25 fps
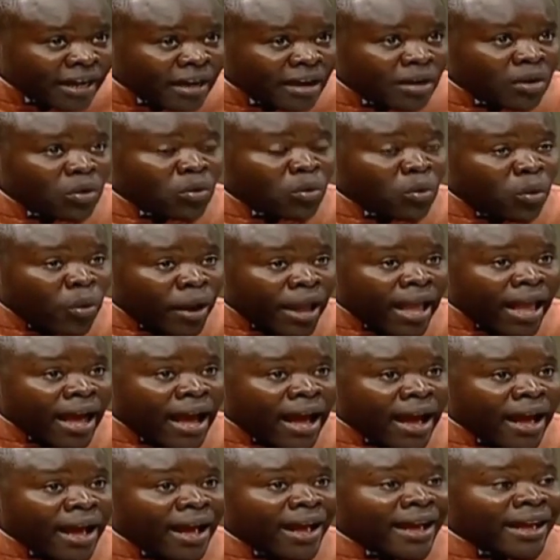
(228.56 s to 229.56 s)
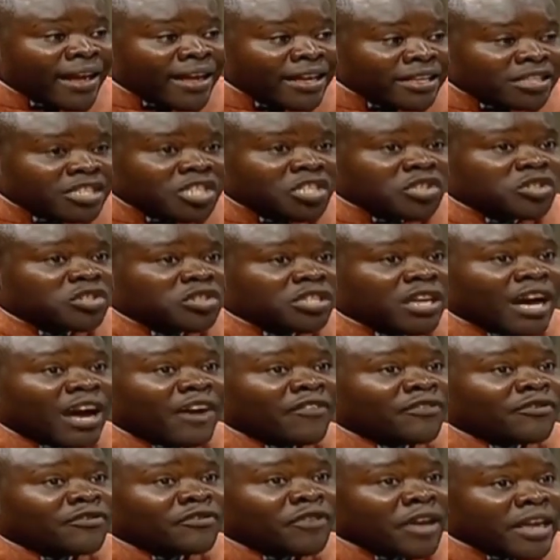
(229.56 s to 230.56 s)
where institutions
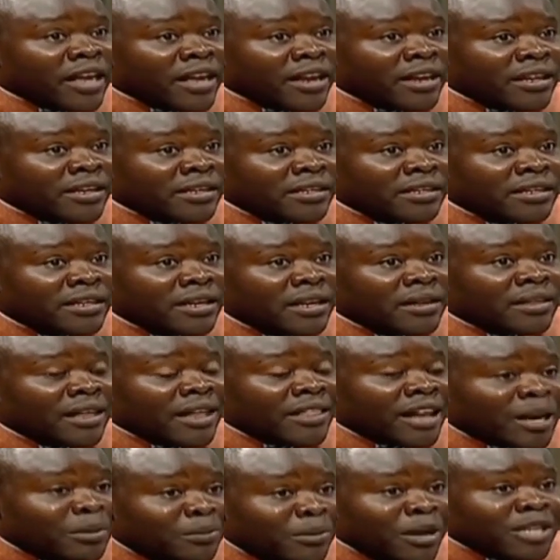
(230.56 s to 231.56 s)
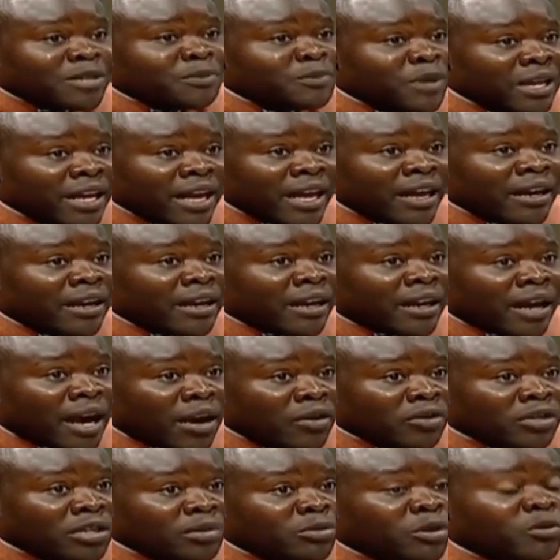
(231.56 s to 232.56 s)
have failed, and that must be held
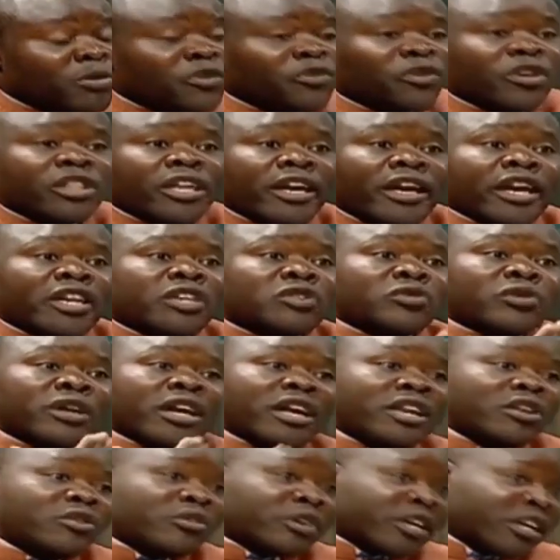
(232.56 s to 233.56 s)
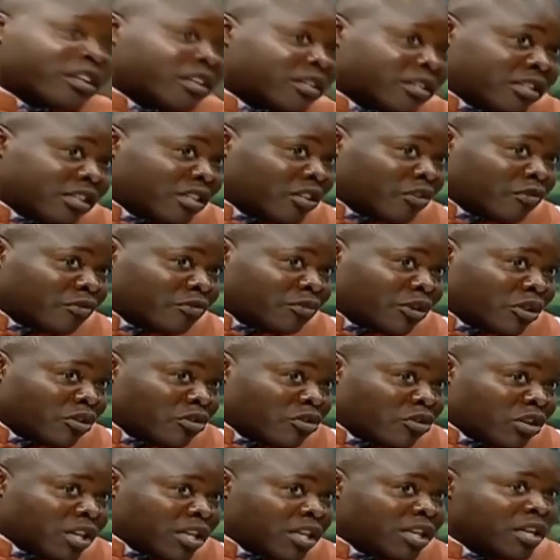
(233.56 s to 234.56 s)
accountable before they get to aid your case at the end of the
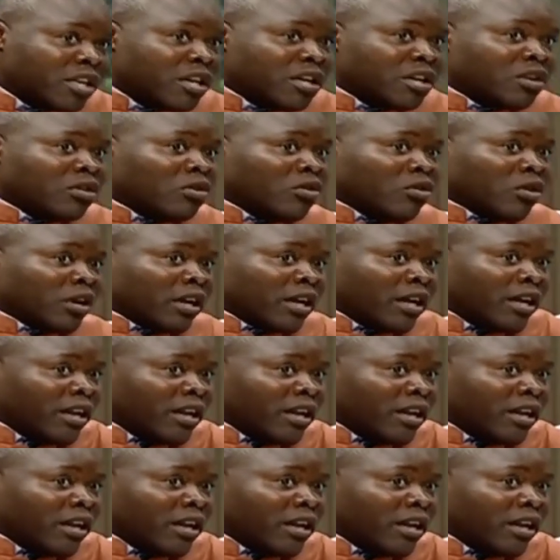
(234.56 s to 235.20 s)
story, or any